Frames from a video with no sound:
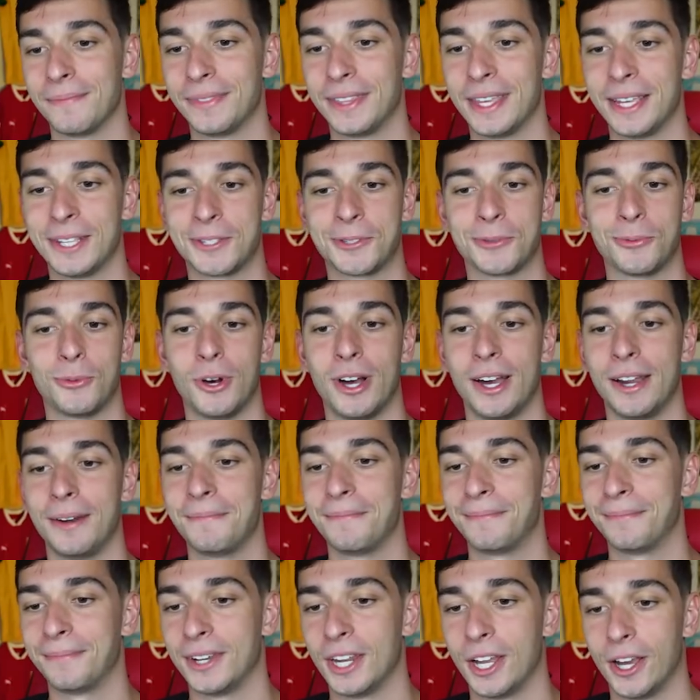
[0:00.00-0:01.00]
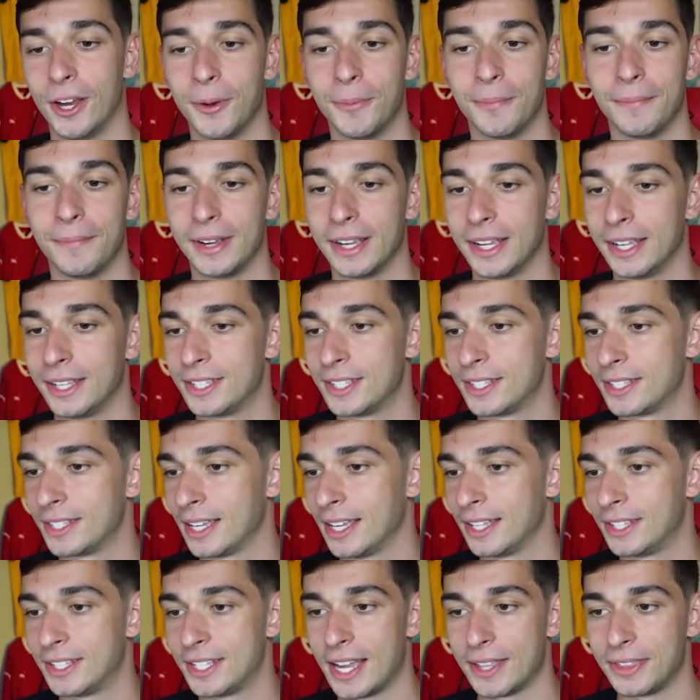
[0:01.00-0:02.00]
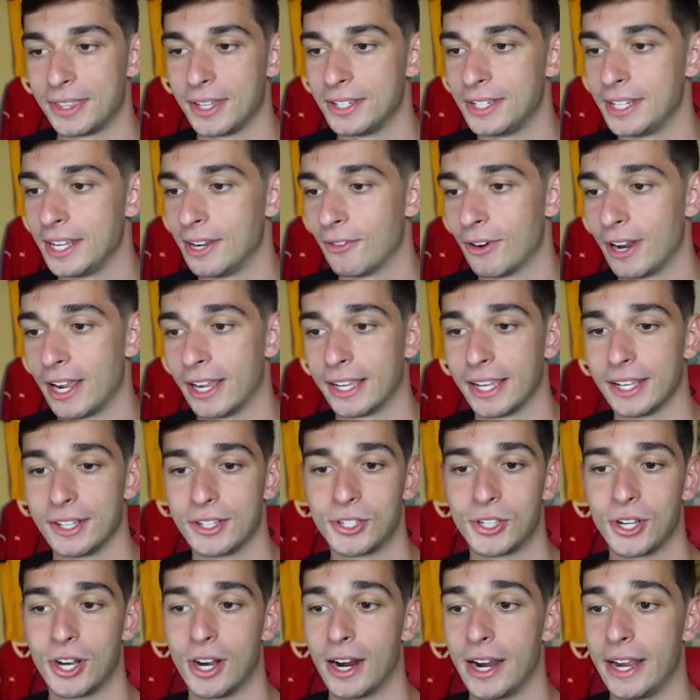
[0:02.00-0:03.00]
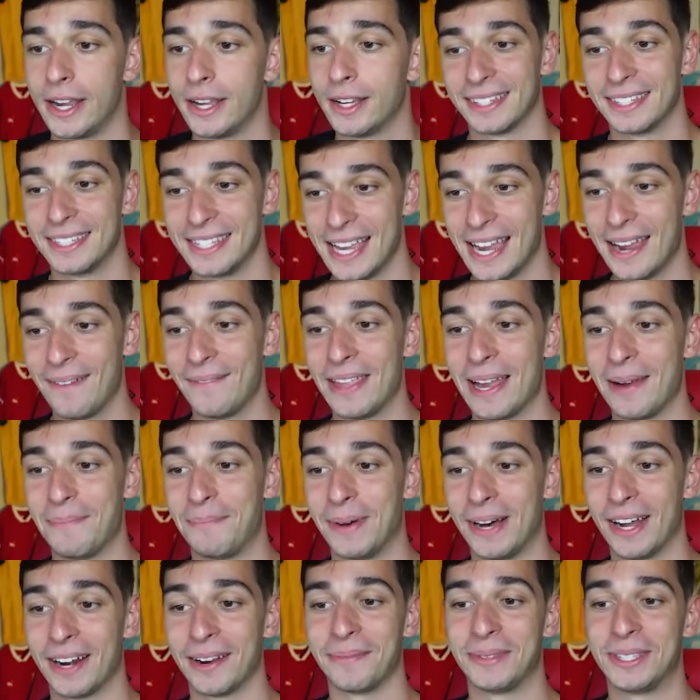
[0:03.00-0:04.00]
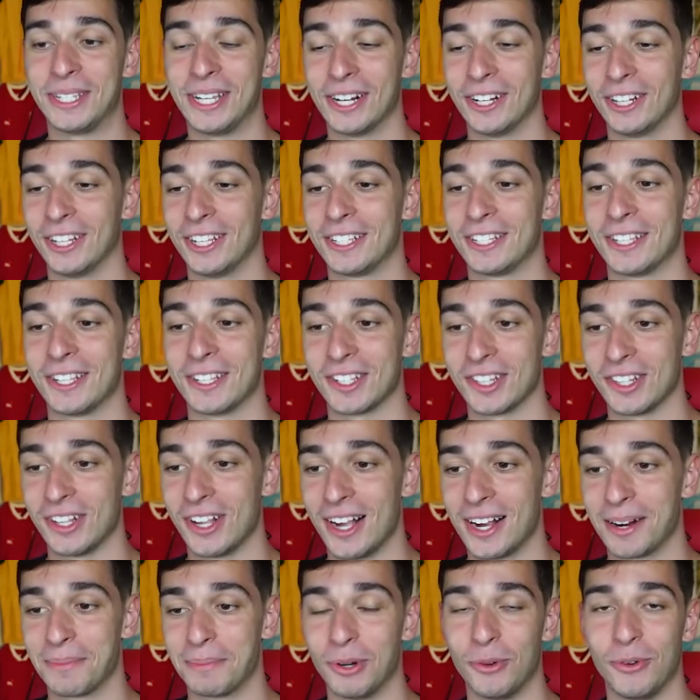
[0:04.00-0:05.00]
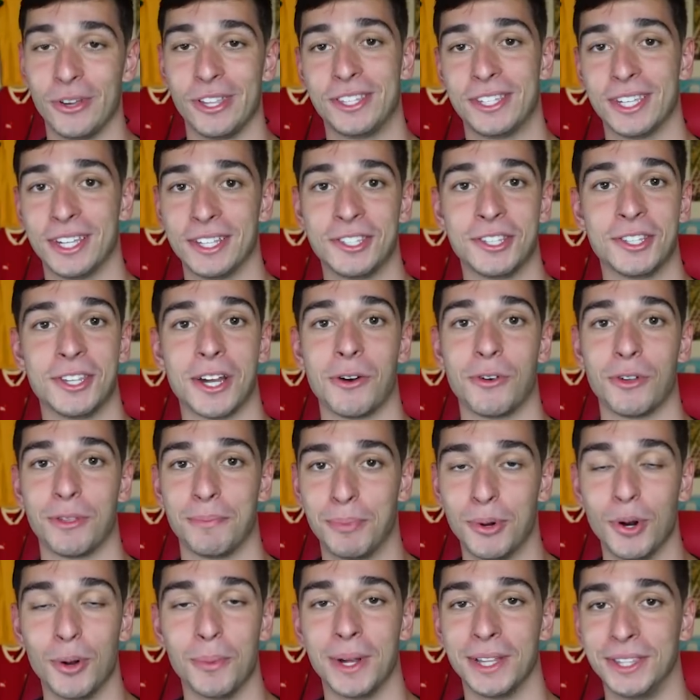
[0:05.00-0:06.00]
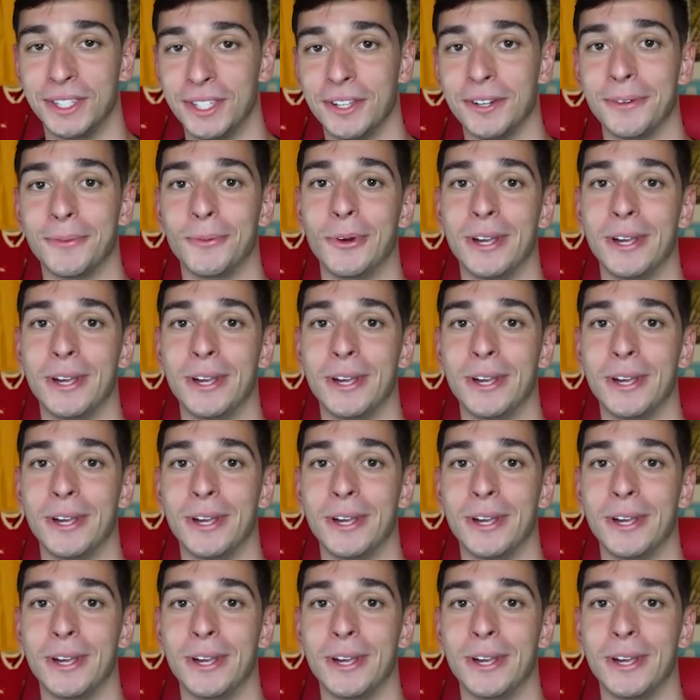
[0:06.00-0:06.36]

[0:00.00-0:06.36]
This one, no, it's at the D ranking, sorry. Damn, that bottom tier list is long, but we did start with Puma, didn't